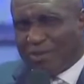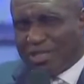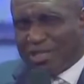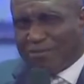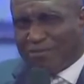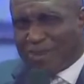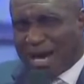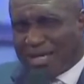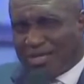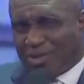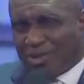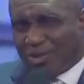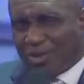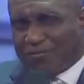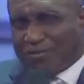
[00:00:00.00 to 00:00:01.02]
I'm reading
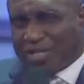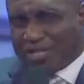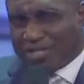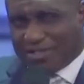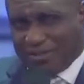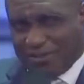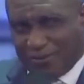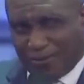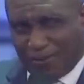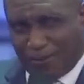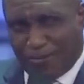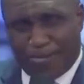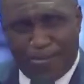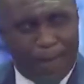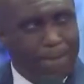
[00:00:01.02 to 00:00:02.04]
Mark 12 30.
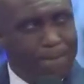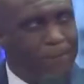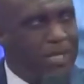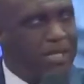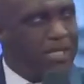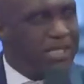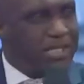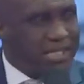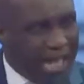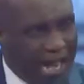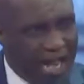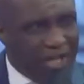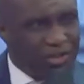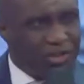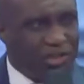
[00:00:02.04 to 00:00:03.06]

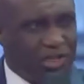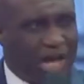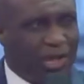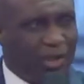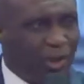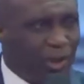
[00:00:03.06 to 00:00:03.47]
Thou shalt